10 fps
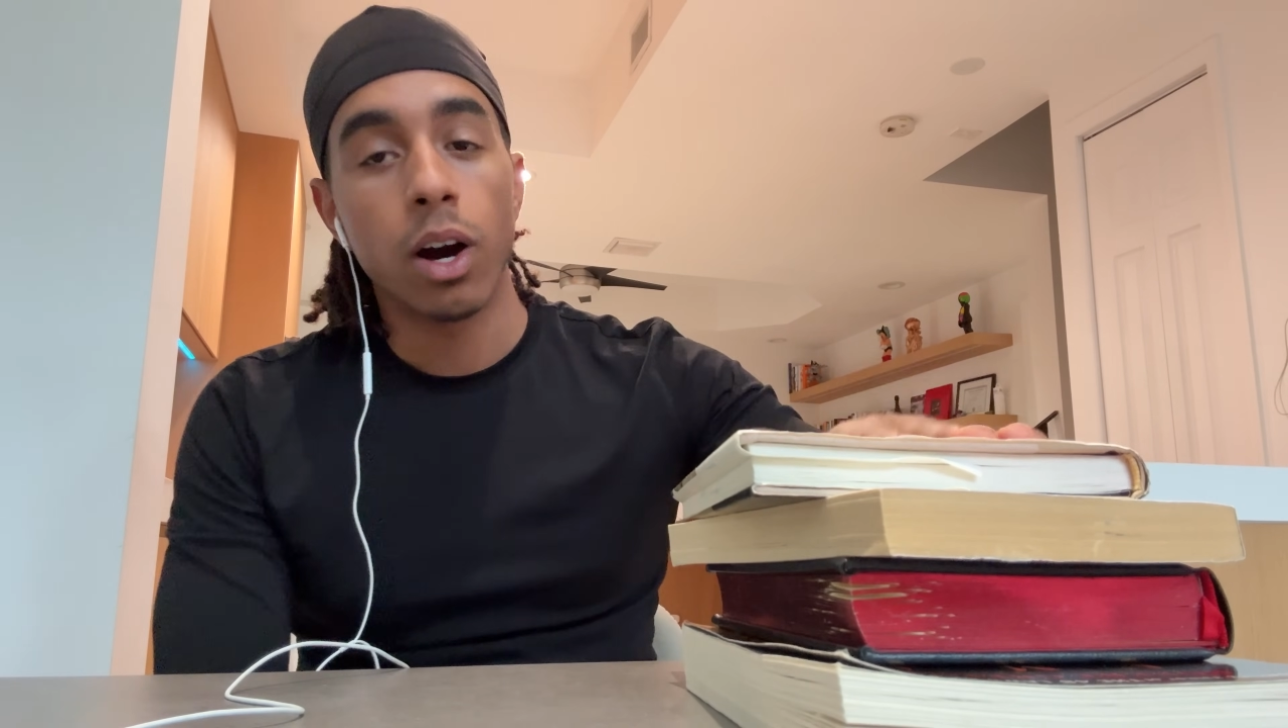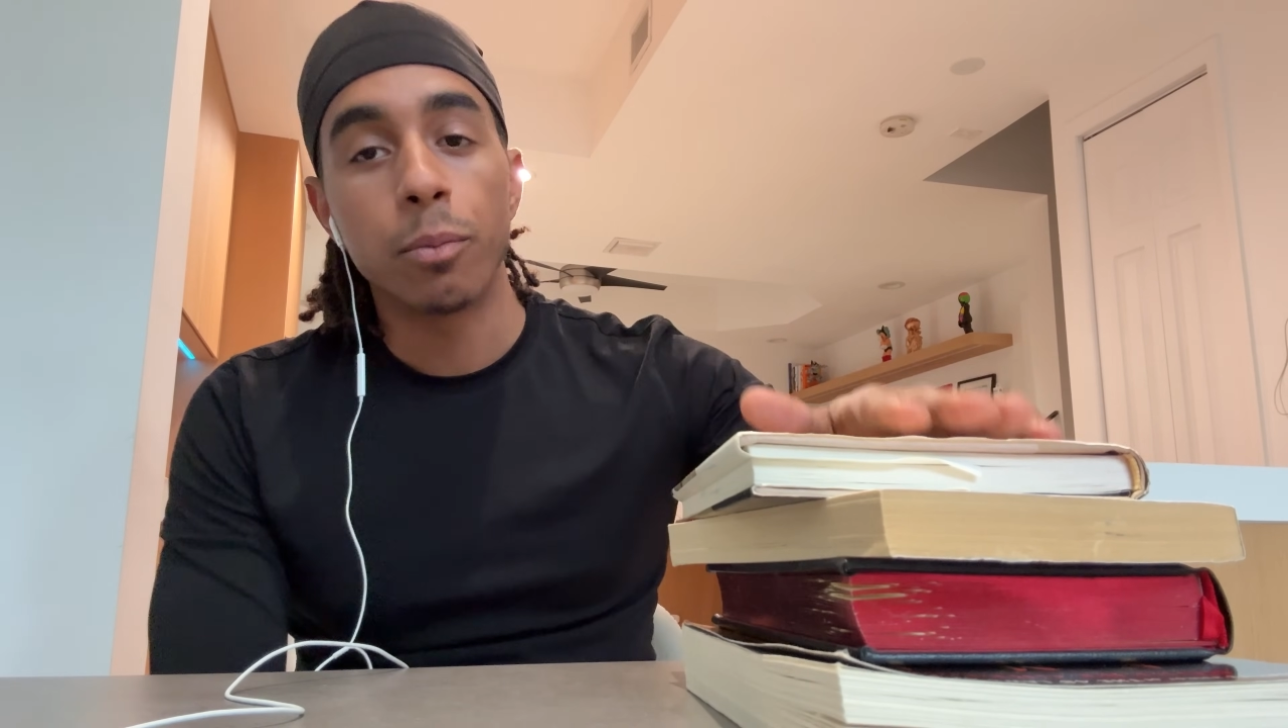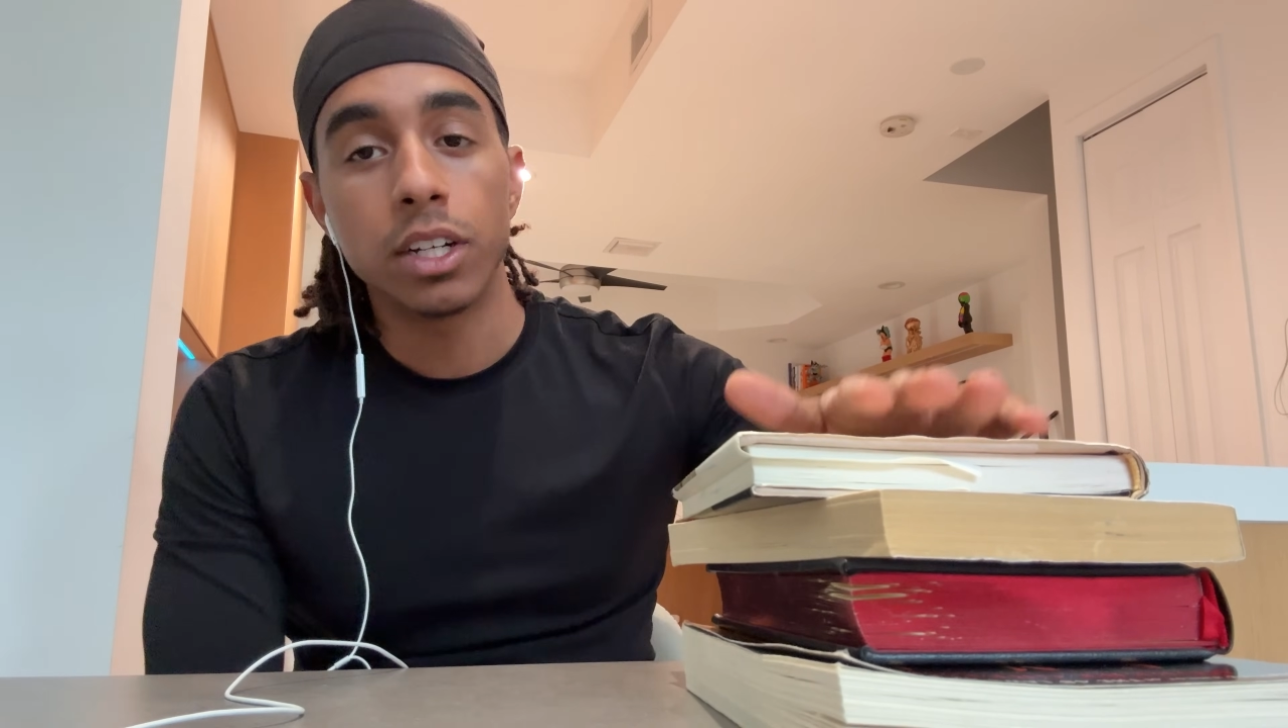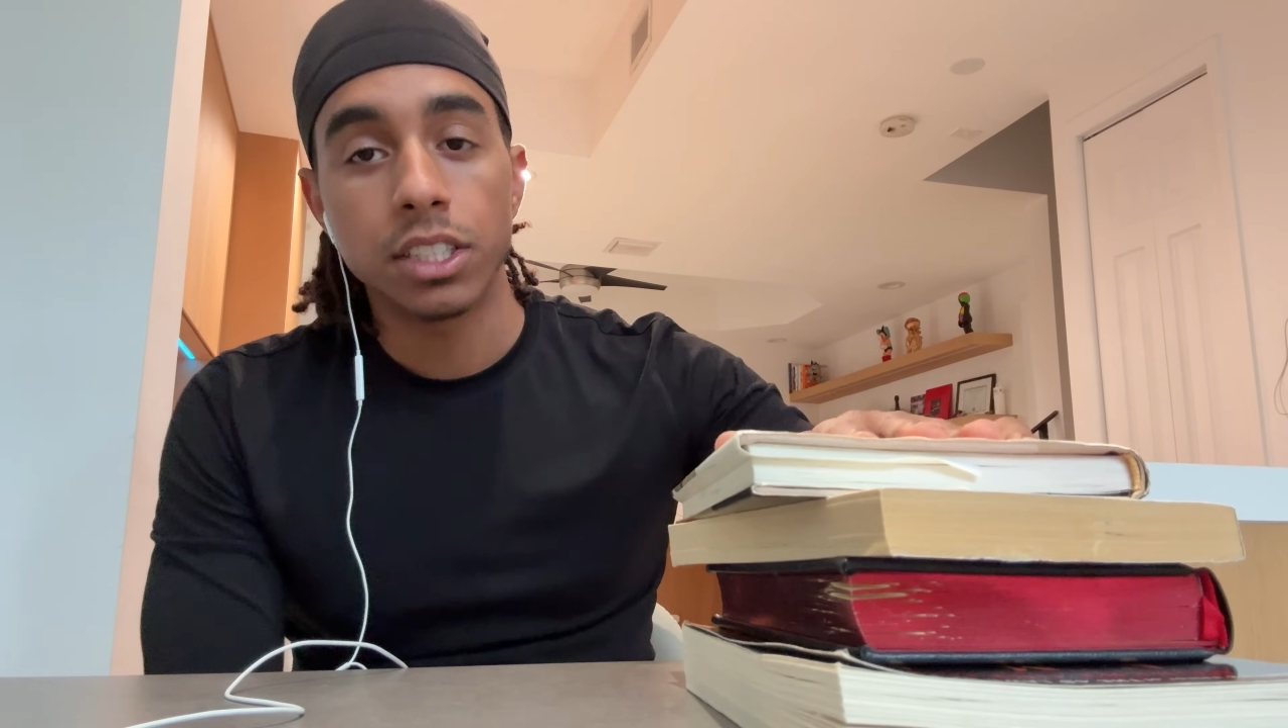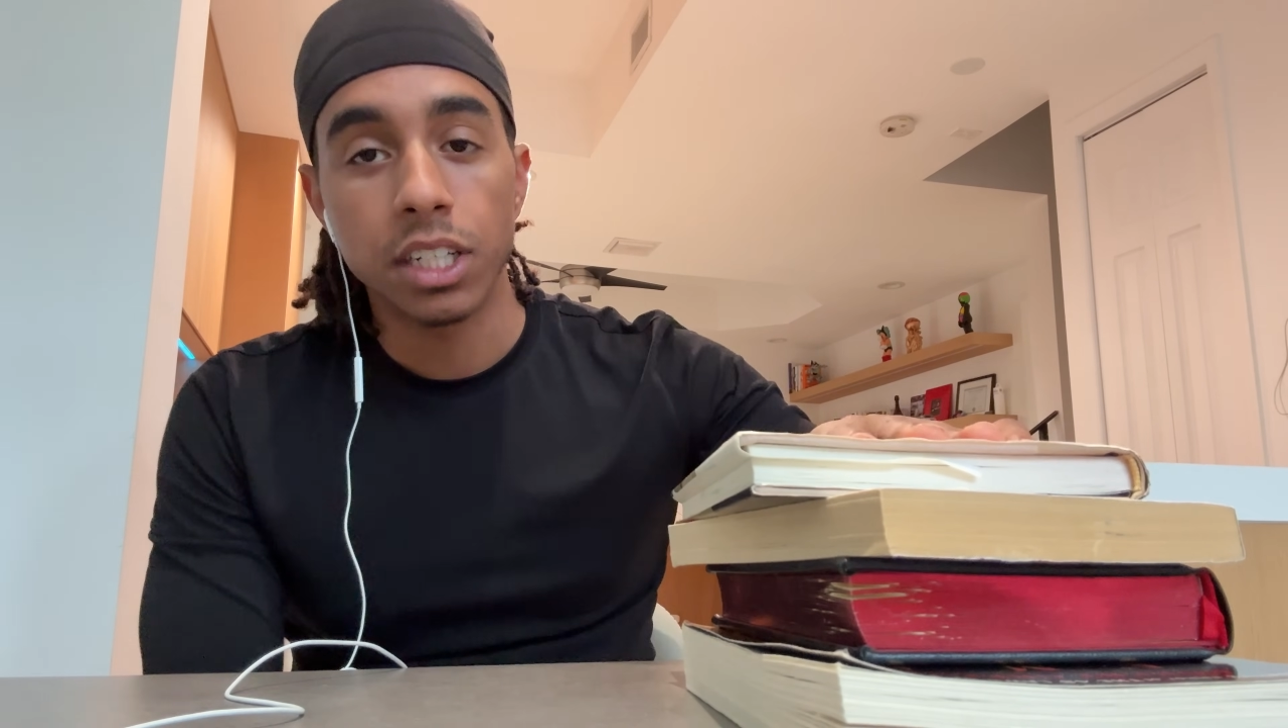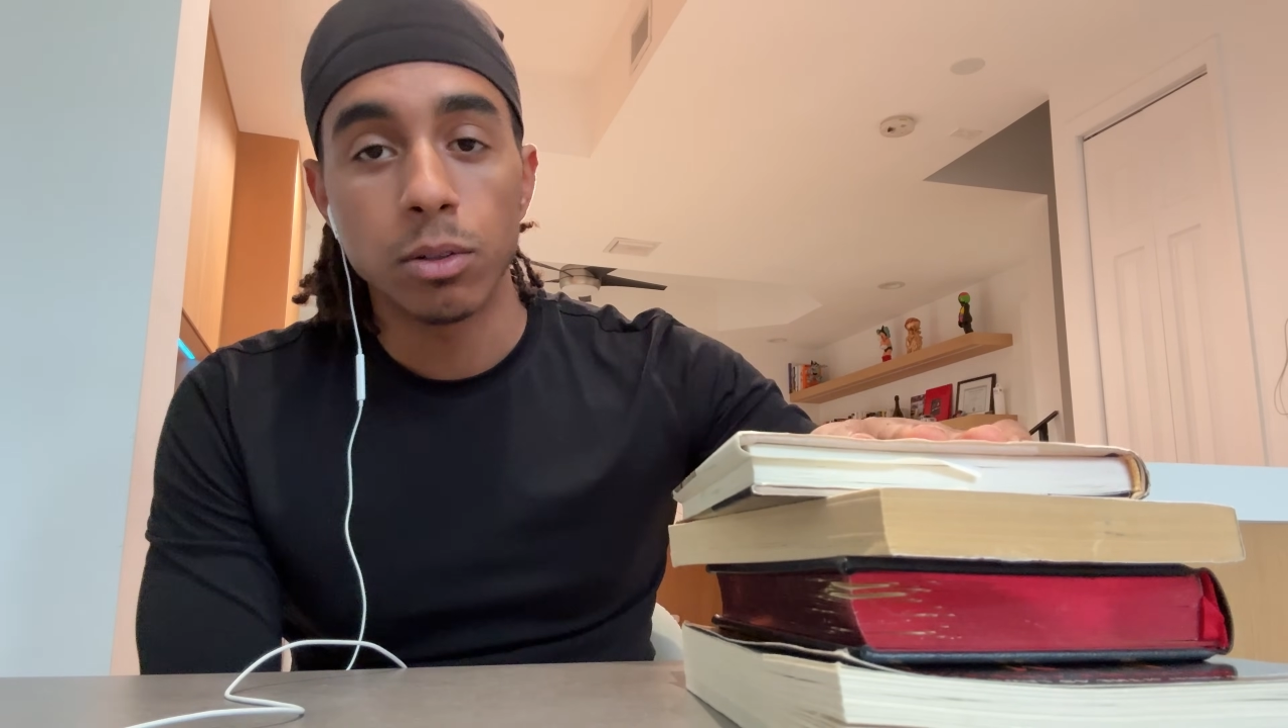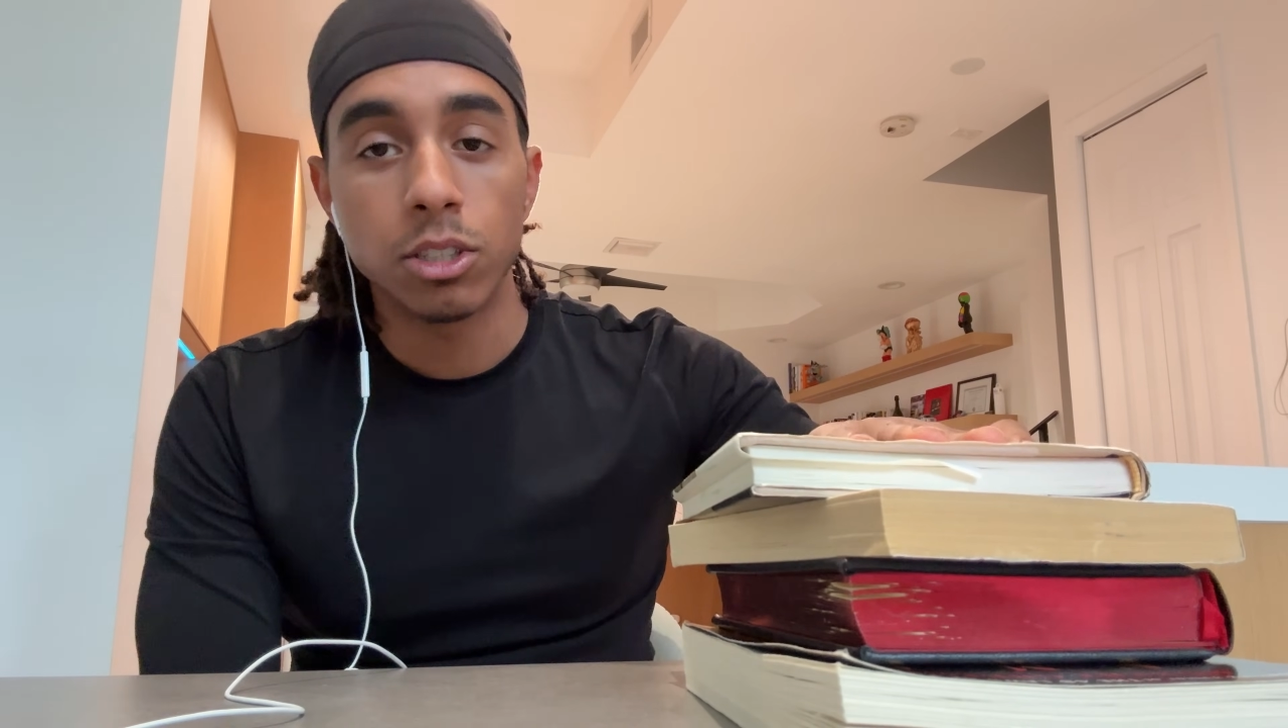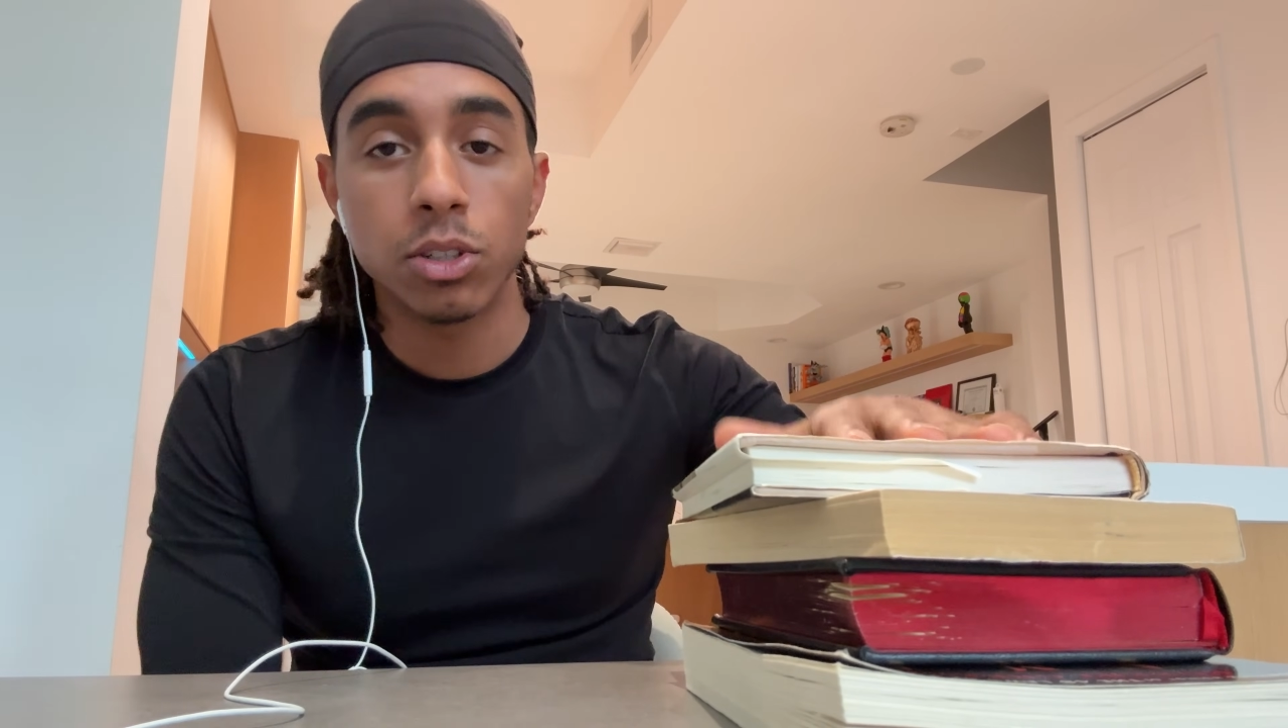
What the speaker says: I'm going to share with